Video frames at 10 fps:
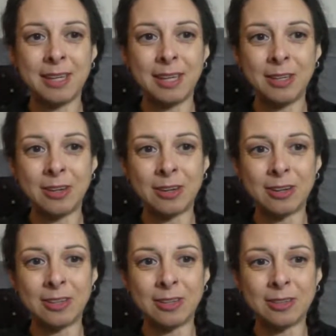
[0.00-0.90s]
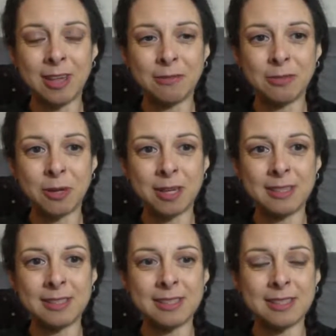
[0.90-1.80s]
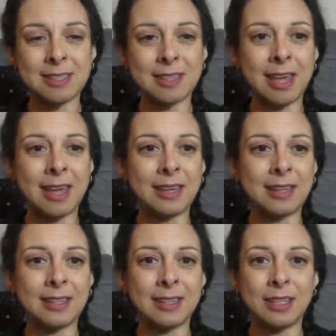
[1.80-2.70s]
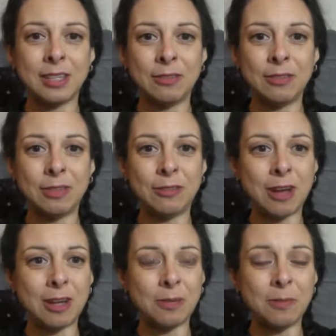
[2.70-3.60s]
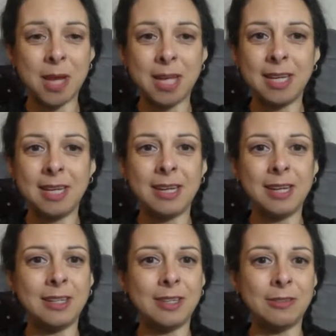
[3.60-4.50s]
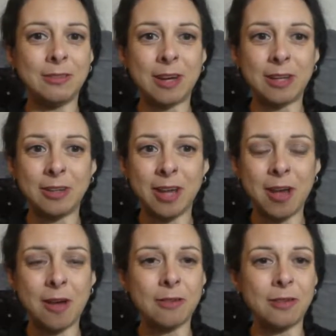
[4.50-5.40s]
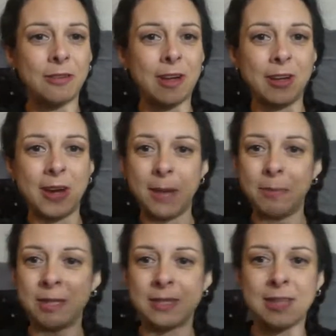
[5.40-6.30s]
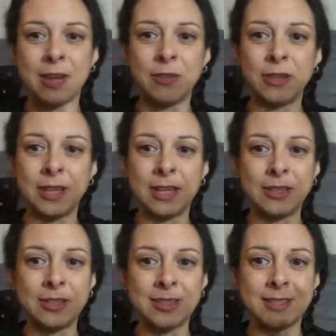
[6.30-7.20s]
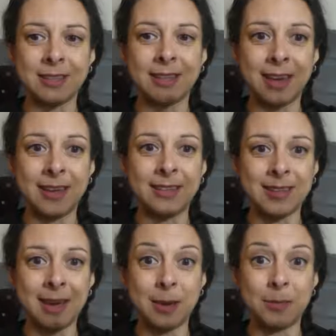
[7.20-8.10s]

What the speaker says: your loved ones, like you've got your money, you've got your health, you've got your happiness, everything just lines up.